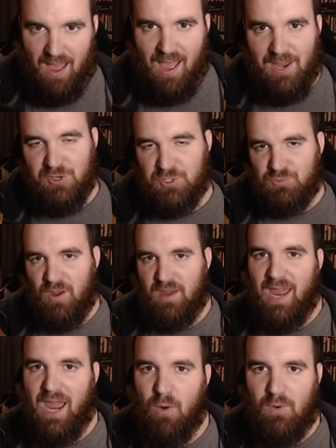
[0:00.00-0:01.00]
hires Ron
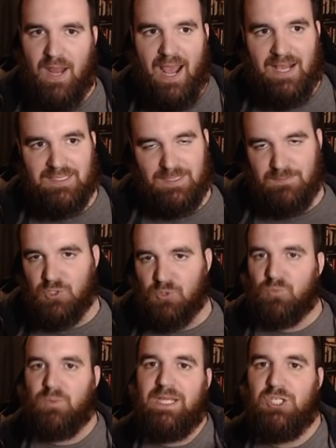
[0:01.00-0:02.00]
Howard, asks him to
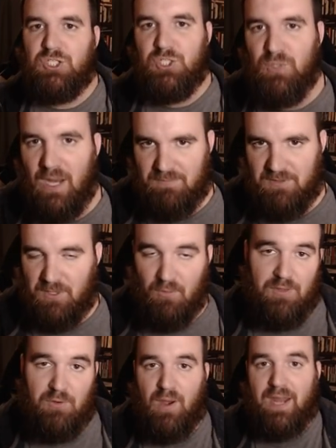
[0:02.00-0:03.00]
reshoot everything, or
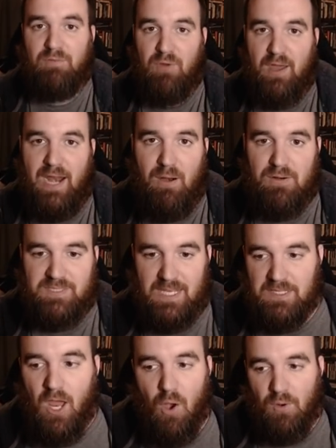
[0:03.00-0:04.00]
rather Ron, Ron Howard says,